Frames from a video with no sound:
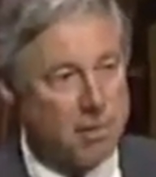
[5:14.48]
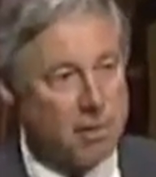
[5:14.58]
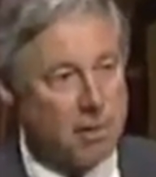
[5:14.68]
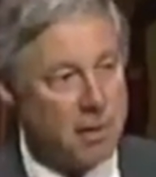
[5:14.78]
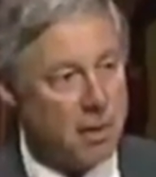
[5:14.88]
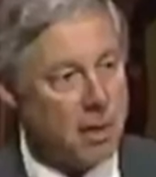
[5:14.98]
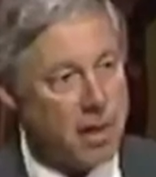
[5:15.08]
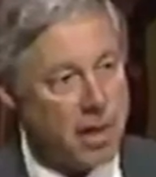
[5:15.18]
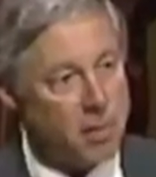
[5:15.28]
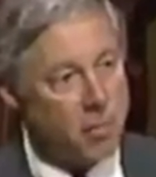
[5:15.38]

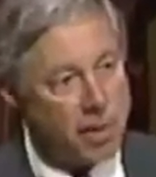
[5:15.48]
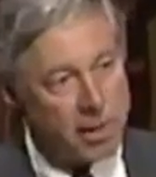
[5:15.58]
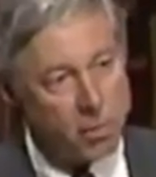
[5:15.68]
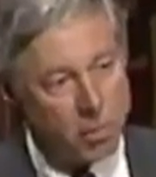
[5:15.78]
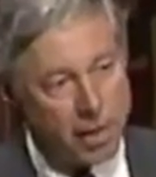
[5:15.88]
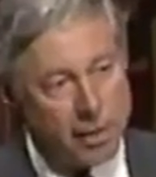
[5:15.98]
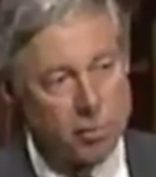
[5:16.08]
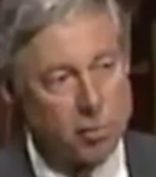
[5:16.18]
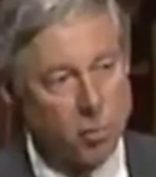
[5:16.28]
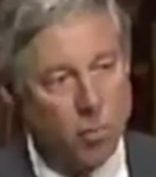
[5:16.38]
And we were able
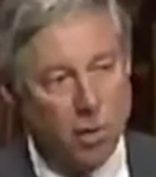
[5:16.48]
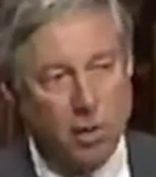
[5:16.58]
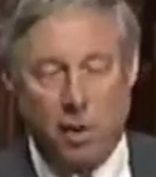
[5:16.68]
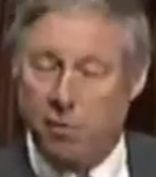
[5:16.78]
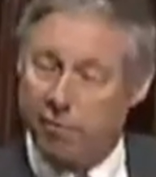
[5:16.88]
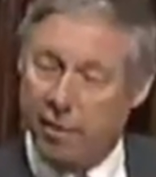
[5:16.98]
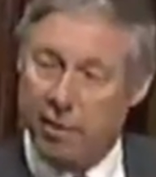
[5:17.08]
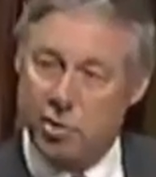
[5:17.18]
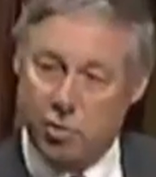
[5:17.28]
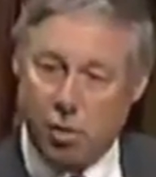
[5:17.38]
to work in a very
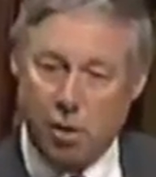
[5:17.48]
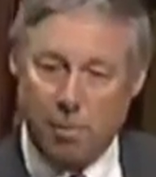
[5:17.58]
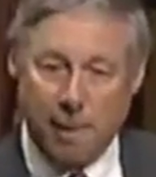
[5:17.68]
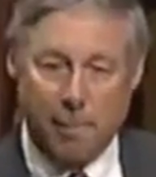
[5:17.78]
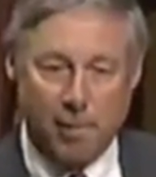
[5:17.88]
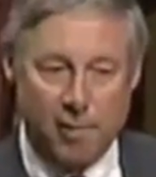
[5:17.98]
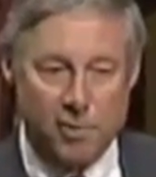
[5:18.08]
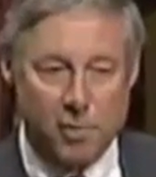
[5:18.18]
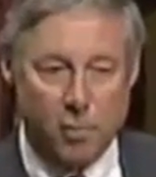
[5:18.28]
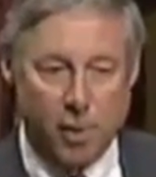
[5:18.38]
strong
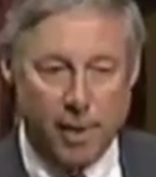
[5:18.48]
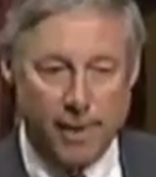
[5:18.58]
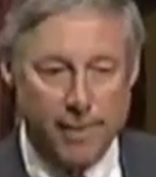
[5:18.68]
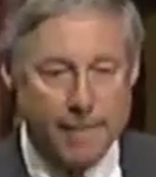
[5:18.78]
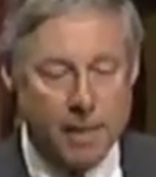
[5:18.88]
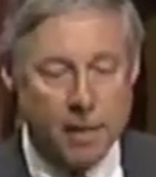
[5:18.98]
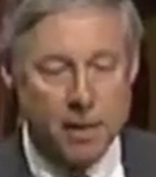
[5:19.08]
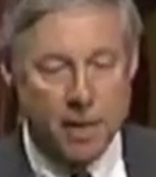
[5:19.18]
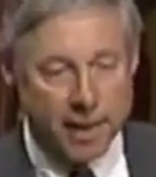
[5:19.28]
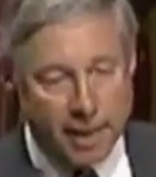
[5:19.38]
bipartisan way
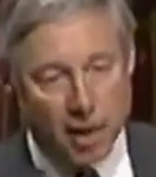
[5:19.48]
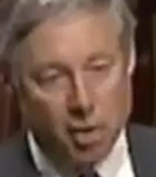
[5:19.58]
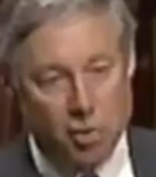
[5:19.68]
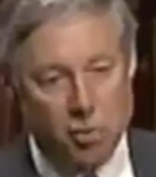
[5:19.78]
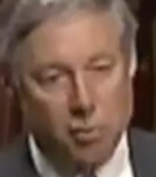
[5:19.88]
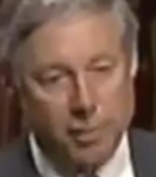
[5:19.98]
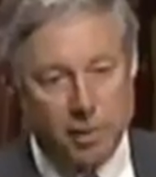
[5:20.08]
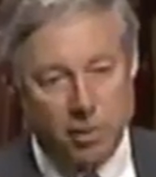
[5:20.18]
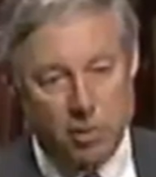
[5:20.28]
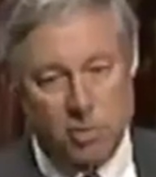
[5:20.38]
to get our two
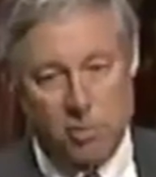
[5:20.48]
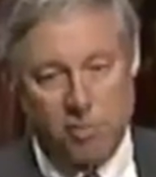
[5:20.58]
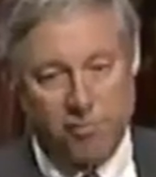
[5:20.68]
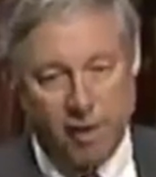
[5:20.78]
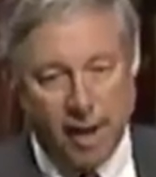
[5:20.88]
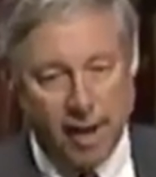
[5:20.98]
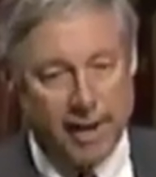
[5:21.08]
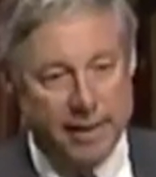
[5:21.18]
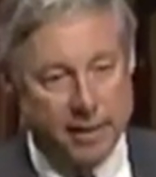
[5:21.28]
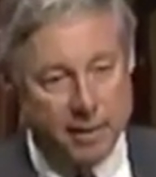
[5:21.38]
bills
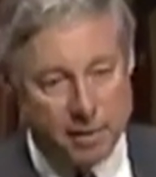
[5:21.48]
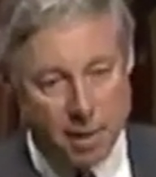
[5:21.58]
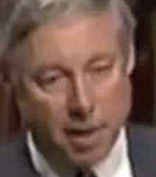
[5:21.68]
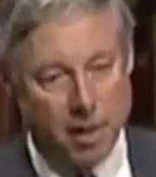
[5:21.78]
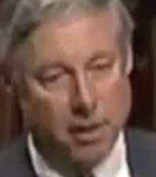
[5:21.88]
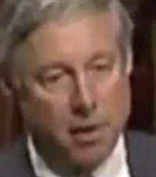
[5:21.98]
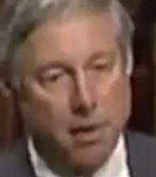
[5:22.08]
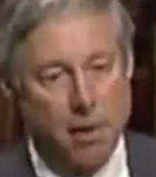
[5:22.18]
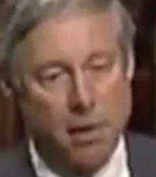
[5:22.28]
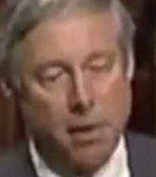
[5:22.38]
refined and done
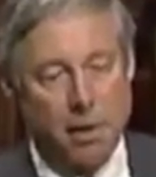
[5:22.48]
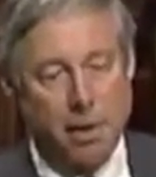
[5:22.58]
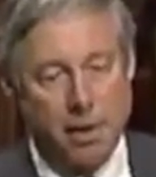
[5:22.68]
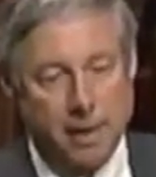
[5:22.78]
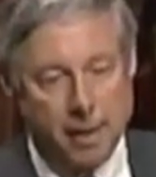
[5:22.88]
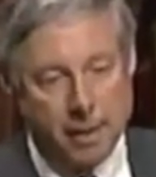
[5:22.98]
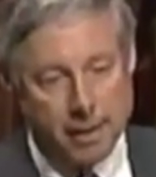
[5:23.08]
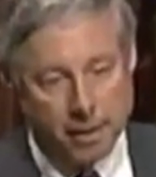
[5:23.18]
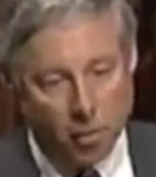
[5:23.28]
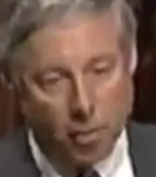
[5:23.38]

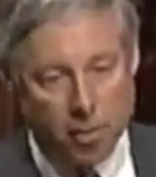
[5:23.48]
in order